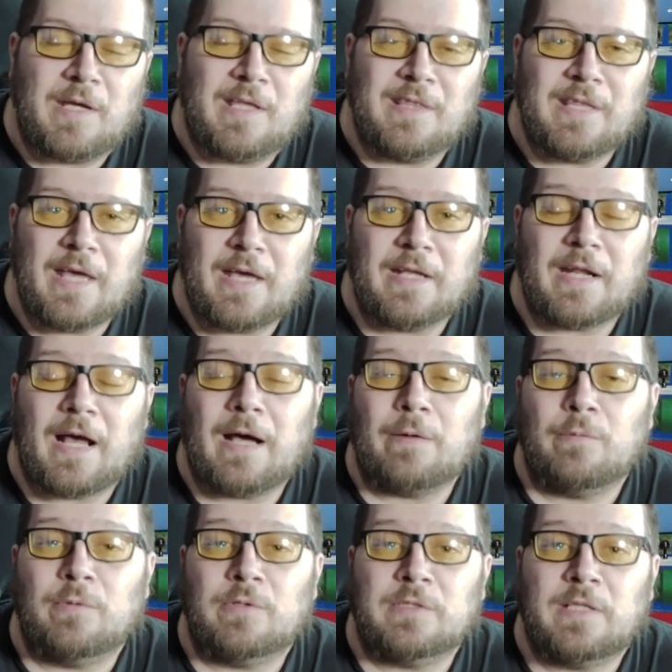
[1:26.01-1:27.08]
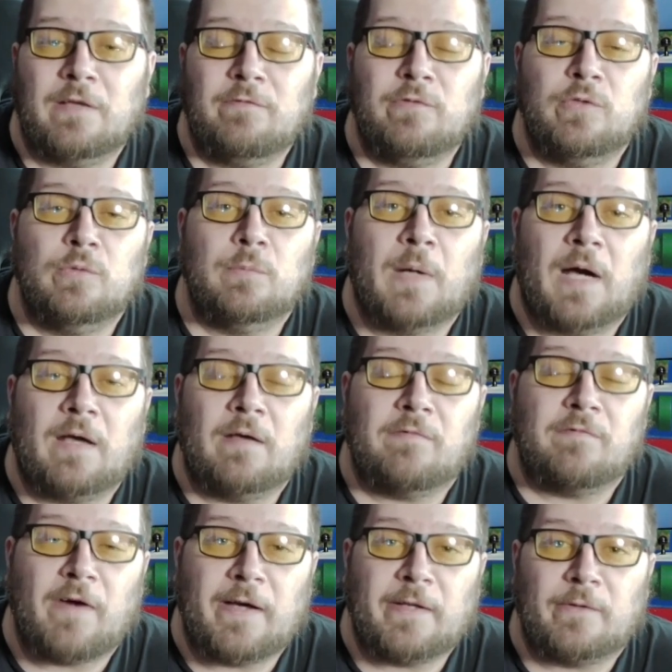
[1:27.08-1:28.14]
and then I will give you my
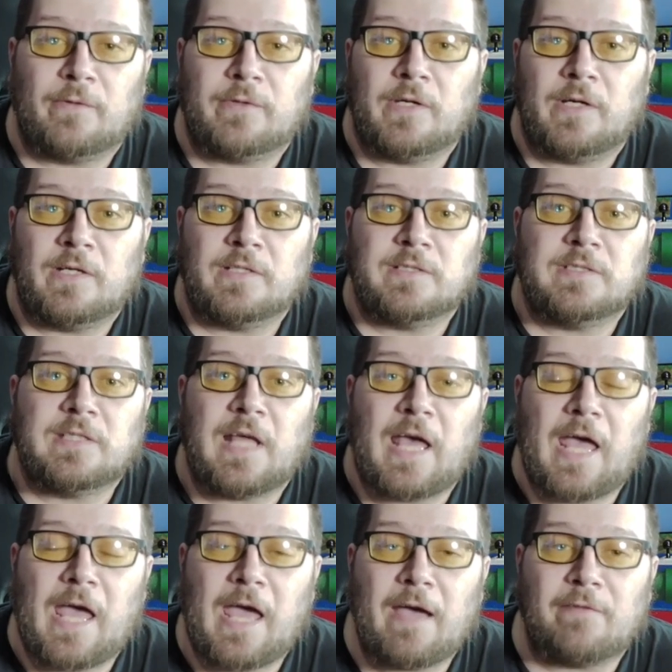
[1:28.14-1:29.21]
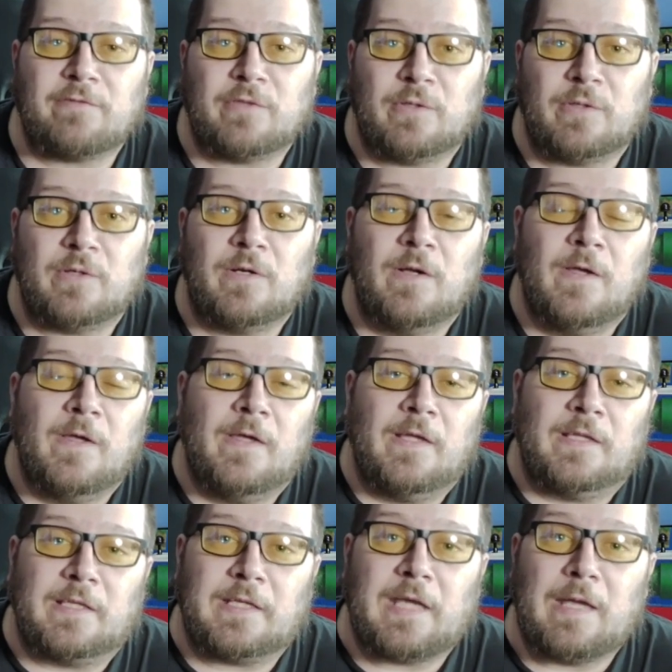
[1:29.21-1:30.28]
final thoughts after
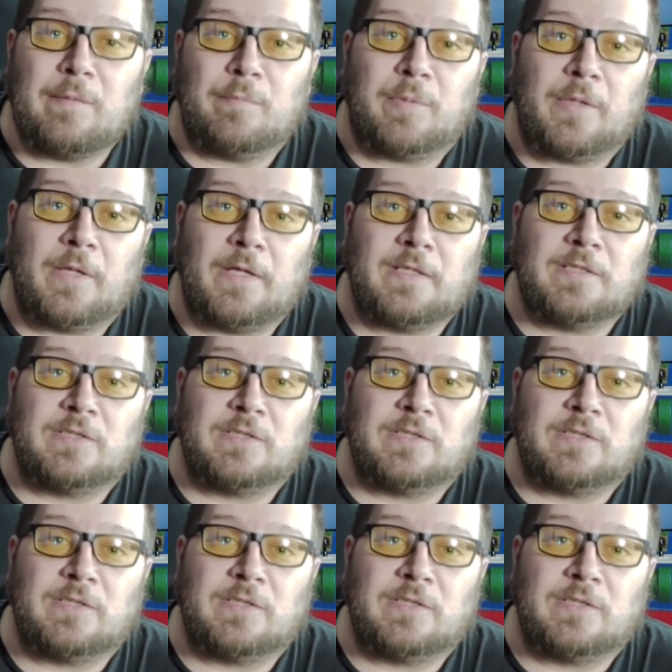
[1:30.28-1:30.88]
the gameplay.